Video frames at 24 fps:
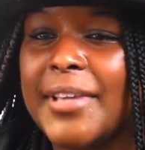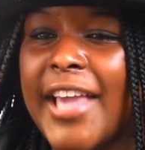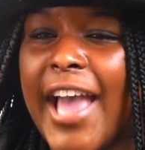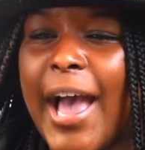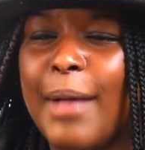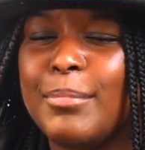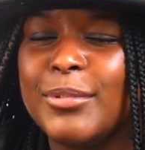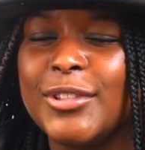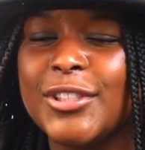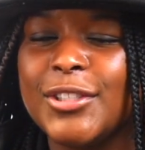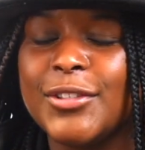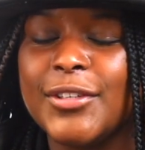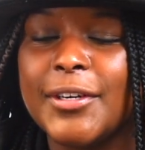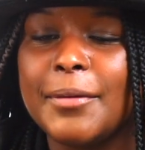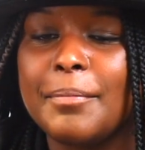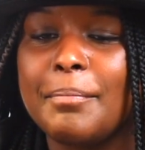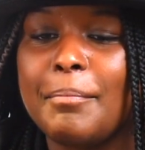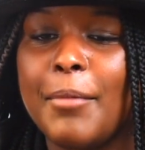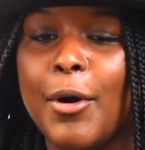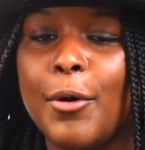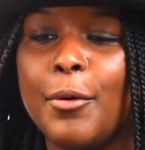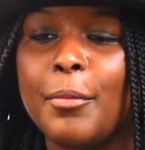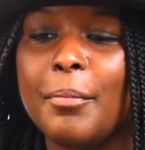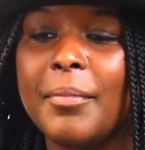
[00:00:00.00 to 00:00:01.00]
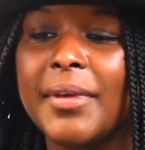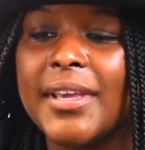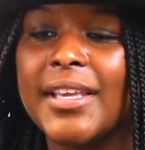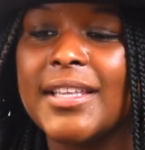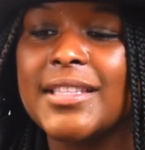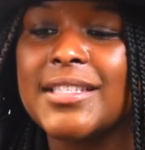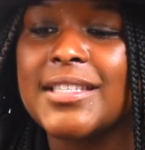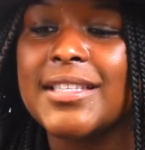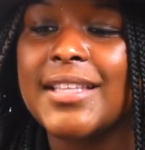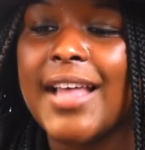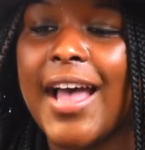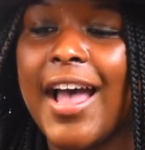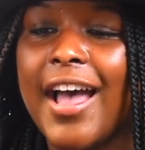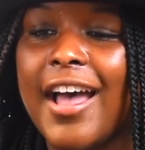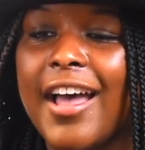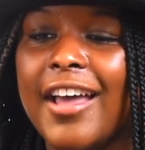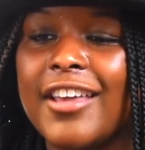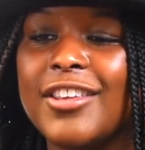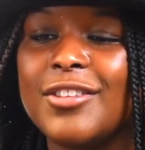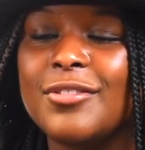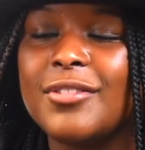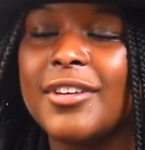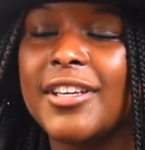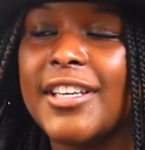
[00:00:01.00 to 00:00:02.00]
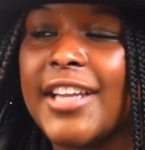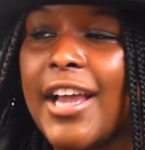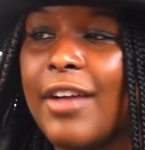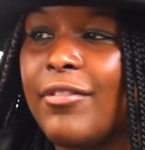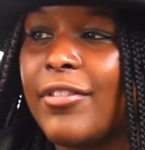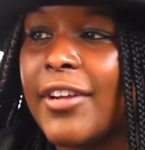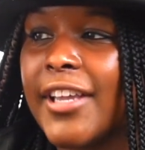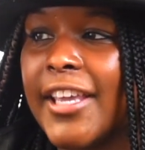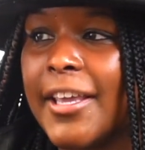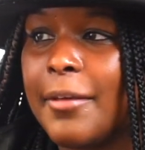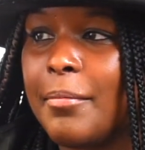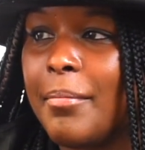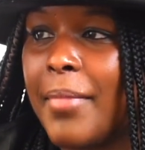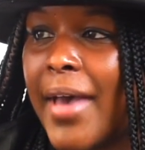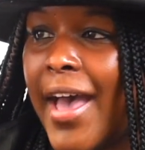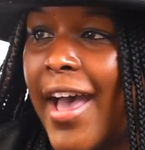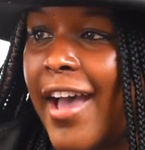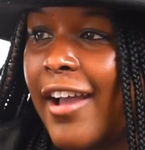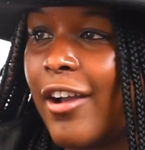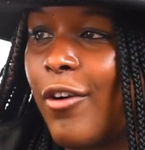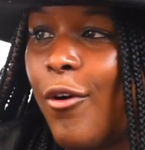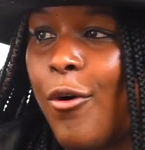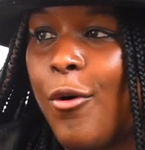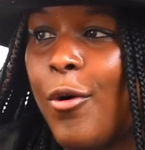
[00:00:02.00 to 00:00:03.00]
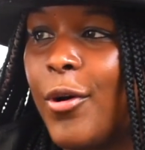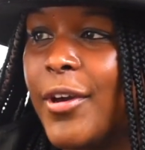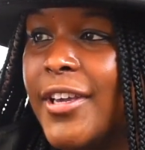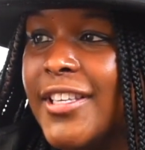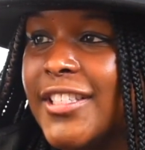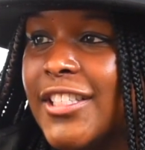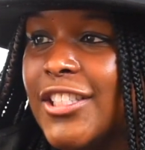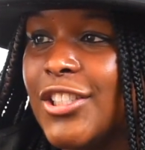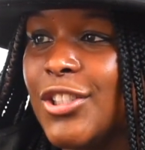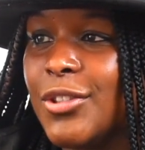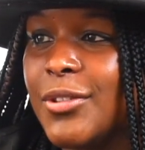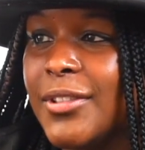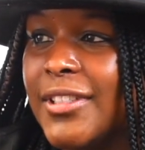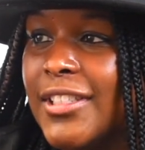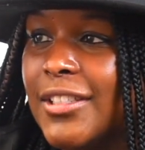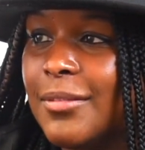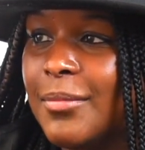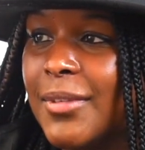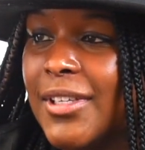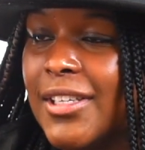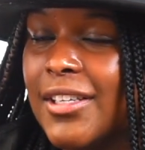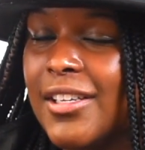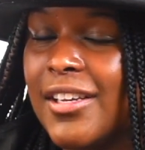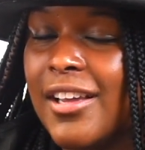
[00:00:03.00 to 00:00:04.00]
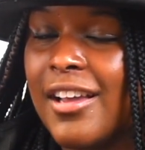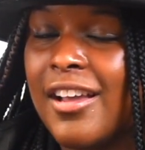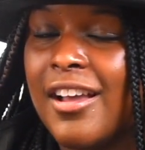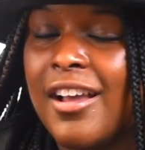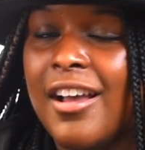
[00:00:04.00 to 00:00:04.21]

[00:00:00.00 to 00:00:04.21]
Capturing moments that you could never get back always intrigued me.